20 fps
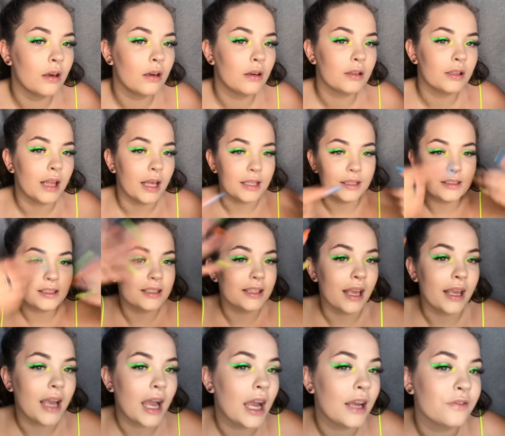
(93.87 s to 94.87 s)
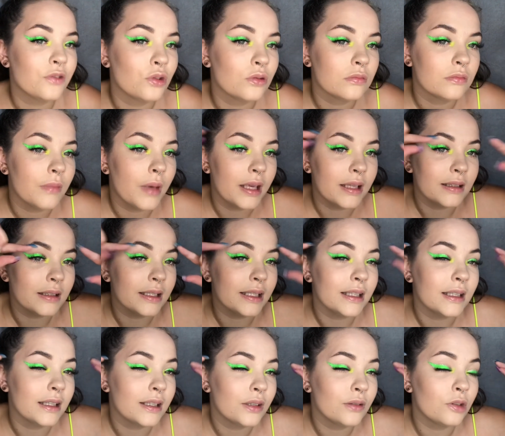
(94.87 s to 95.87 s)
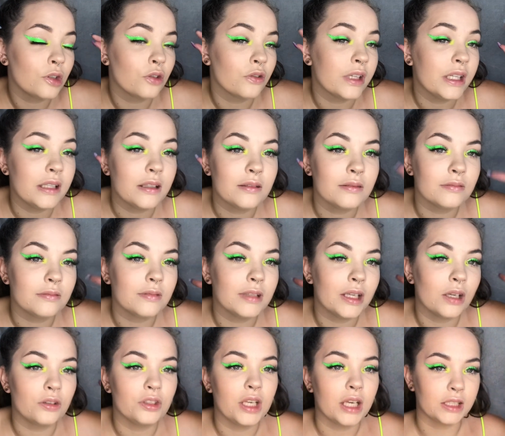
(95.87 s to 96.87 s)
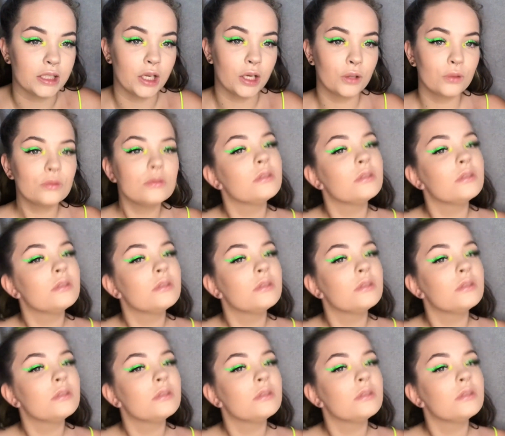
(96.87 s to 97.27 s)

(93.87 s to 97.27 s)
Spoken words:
like today I've done mainly like green and neon yellow.